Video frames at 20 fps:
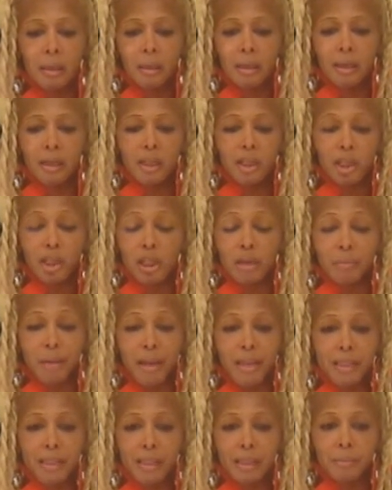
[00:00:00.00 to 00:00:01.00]
it just
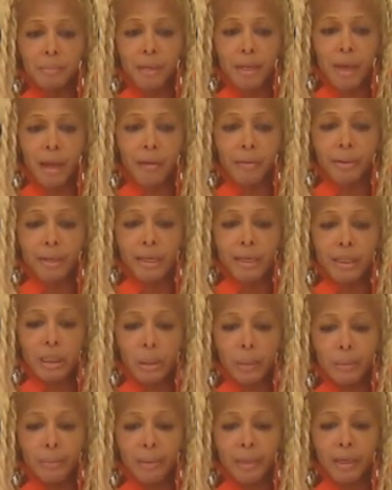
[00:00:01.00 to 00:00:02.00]
amazes me how he is
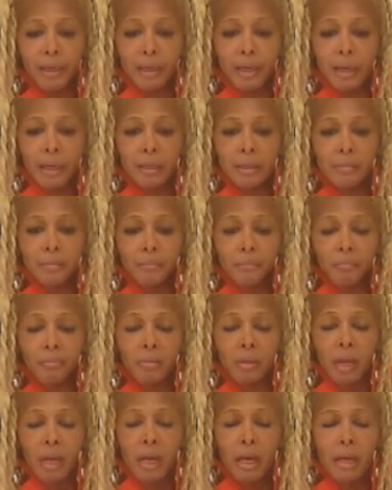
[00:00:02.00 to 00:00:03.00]
with me and.
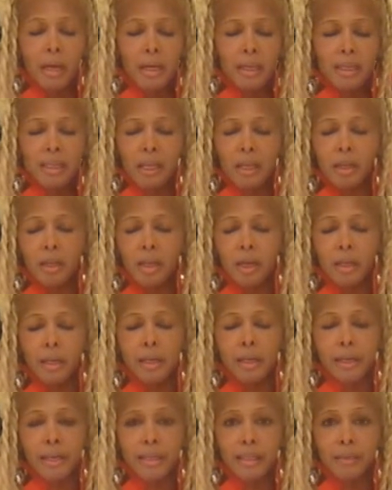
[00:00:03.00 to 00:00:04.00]
It's the look
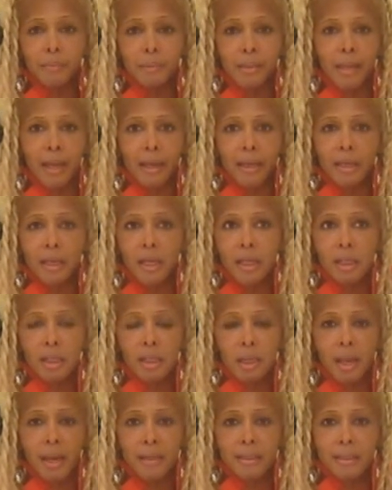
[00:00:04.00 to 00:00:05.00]
he gives me, like he just
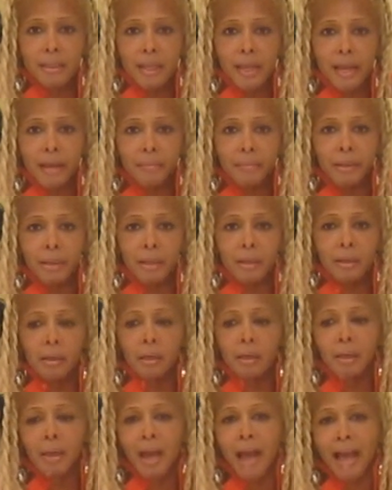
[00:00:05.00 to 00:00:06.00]
can't stand me.
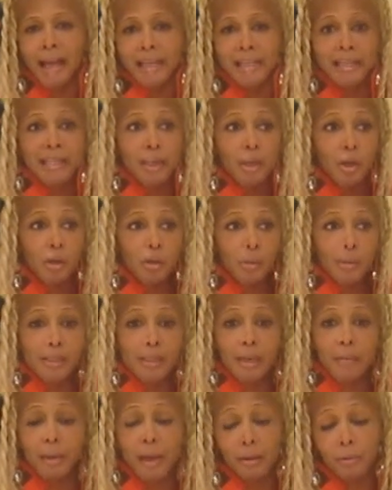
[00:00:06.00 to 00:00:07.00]
I guess he knows what's
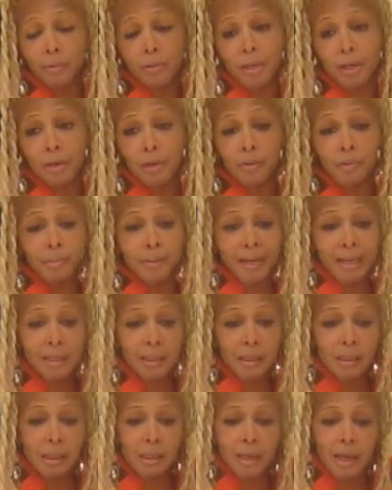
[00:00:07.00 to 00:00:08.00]
up, I don't know, but at the
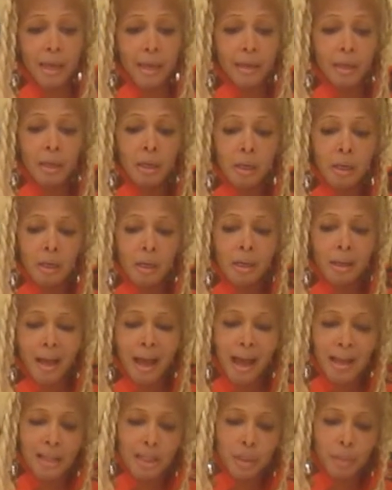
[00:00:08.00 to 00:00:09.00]
end of the day,
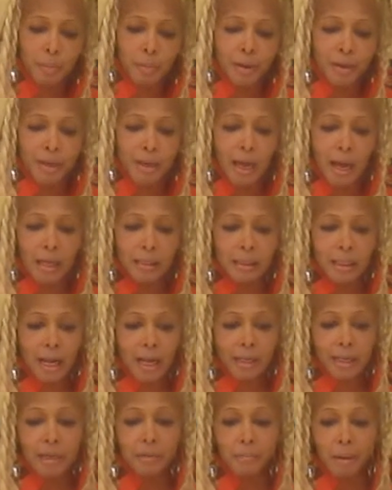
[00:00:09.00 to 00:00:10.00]
I just pray to God that
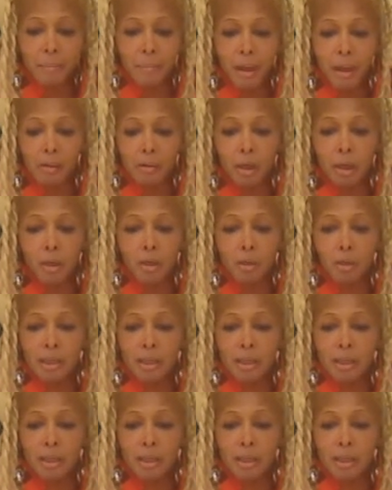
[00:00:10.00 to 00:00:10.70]
I keep my mouth closed.